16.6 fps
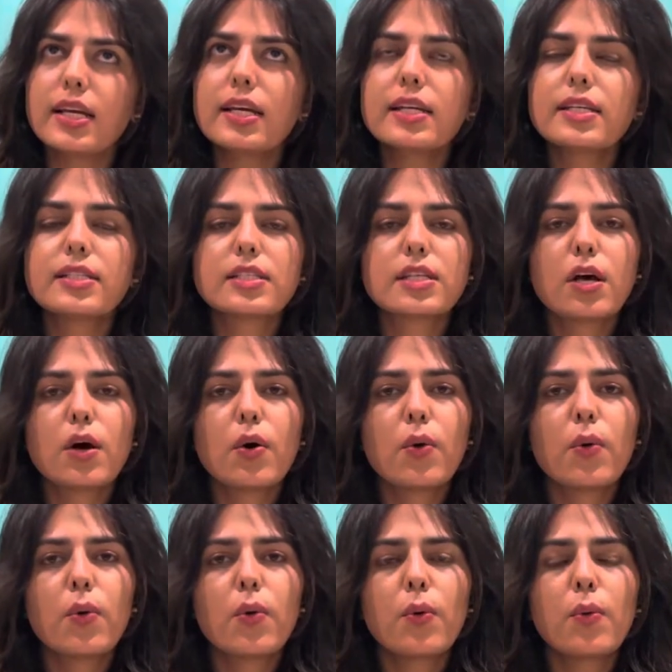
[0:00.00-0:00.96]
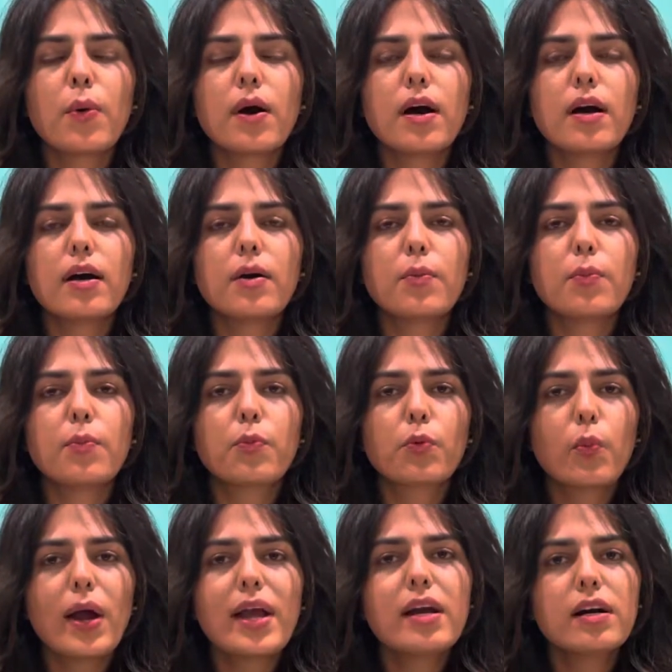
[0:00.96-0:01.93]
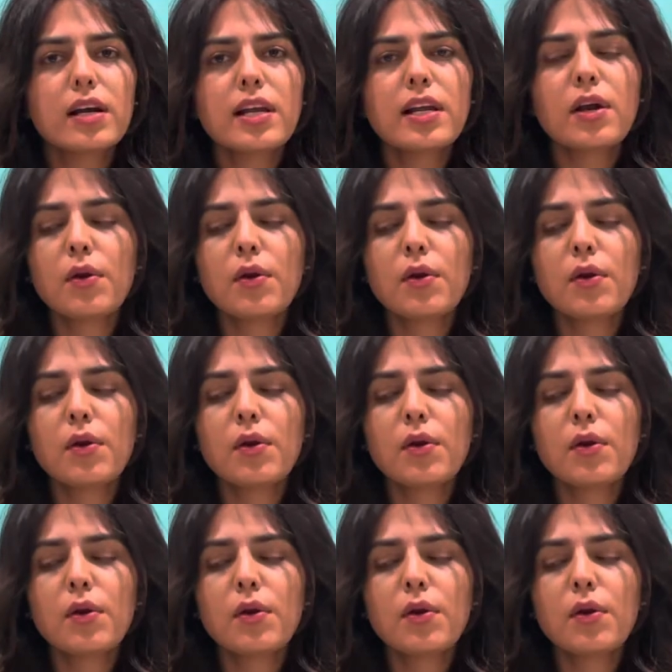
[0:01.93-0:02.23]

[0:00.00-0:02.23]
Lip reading: So quite early on